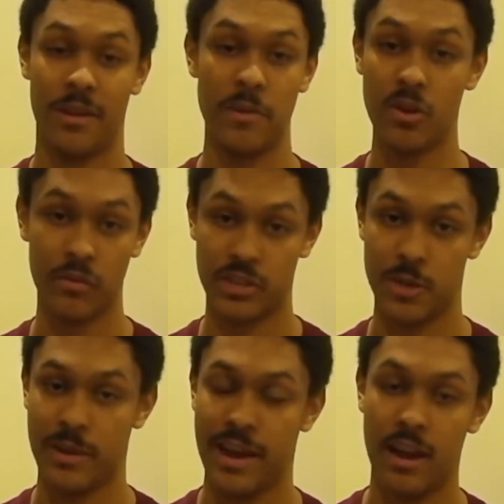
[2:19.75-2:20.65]
I mean, obviously
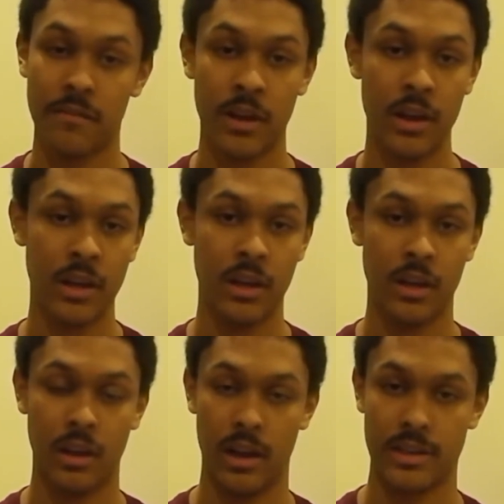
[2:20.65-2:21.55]
we have,
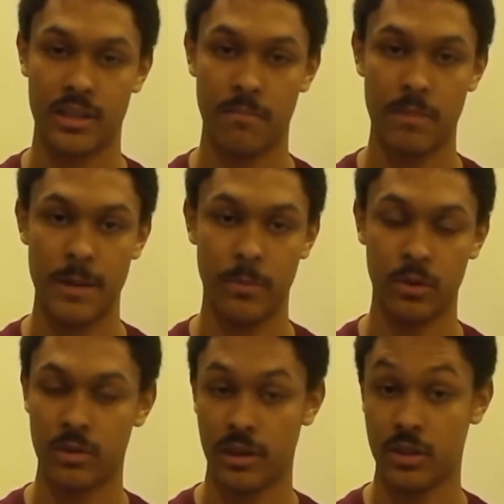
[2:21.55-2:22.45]
unlike some
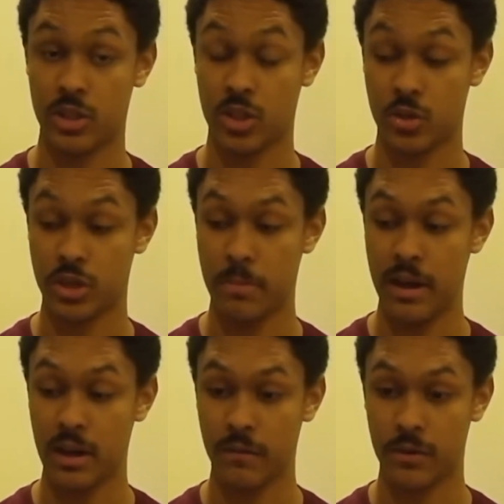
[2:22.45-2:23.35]
people, like Toshi
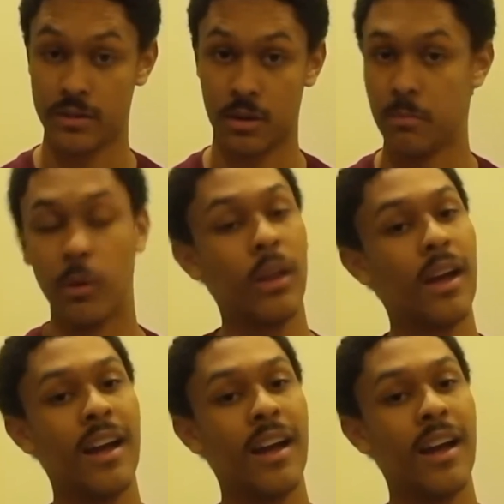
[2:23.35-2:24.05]
Melling, for example.